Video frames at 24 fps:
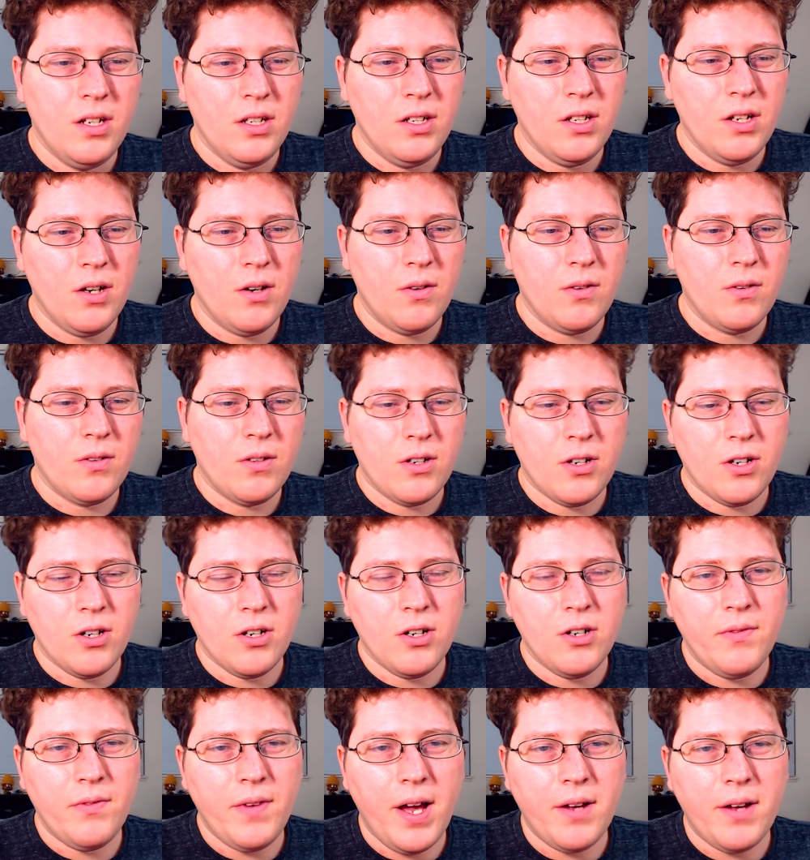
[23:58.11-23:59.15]
you know,
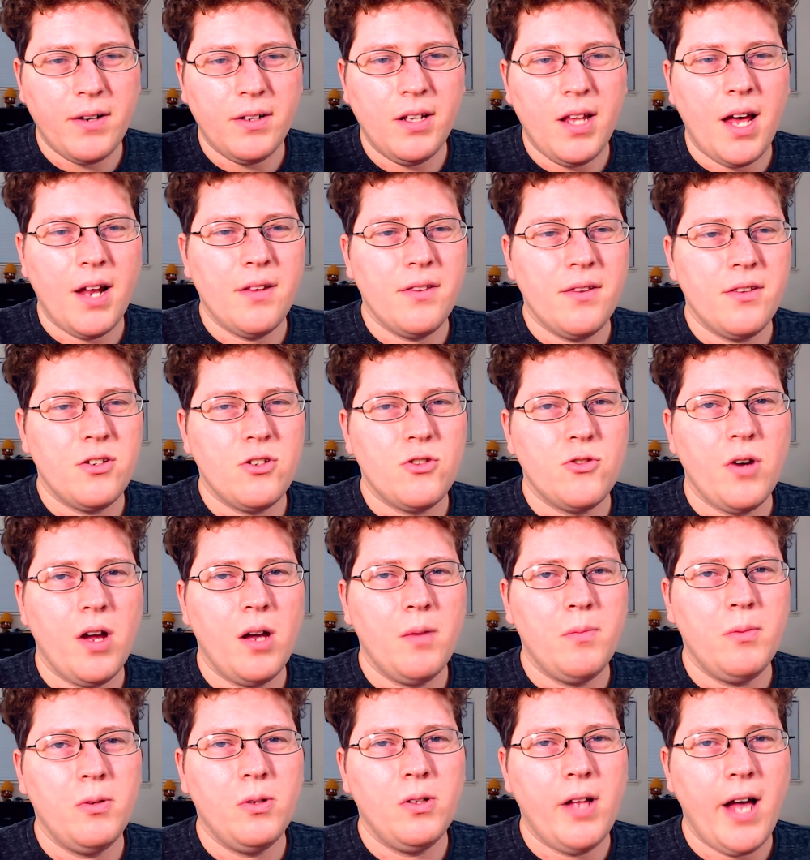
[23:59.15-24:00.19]
curve out a lot of the
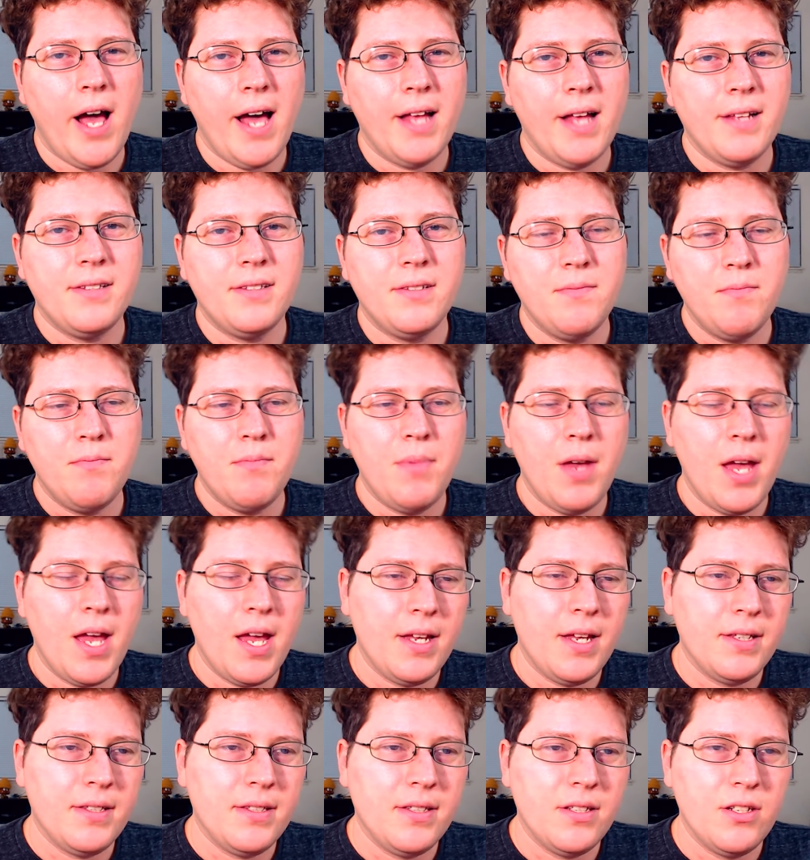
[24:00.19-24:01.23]
treble, add some
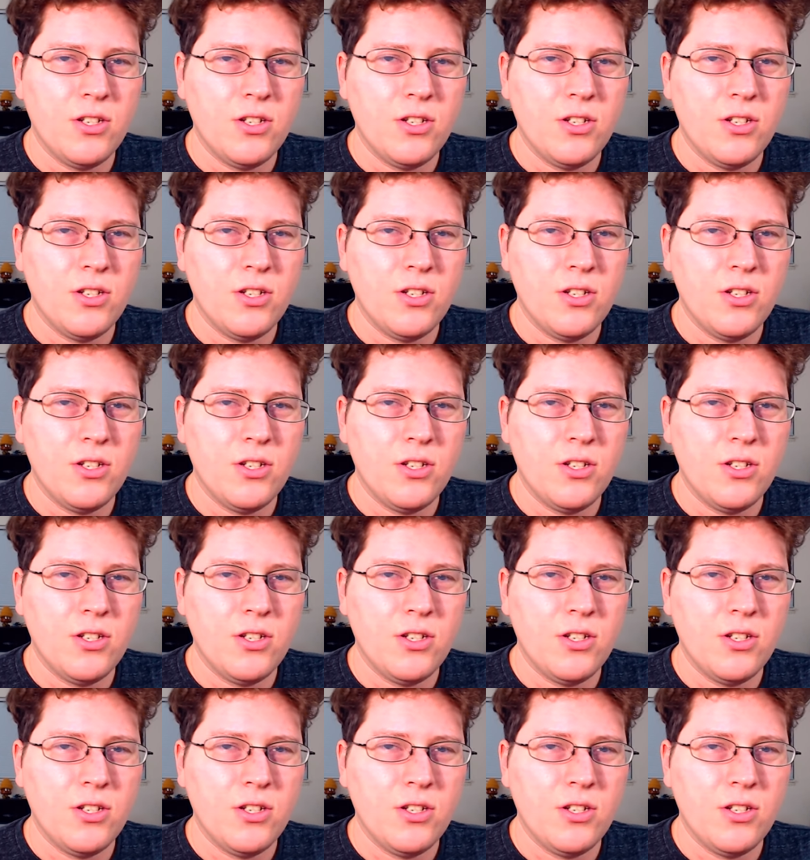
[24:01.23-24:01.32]
bass, and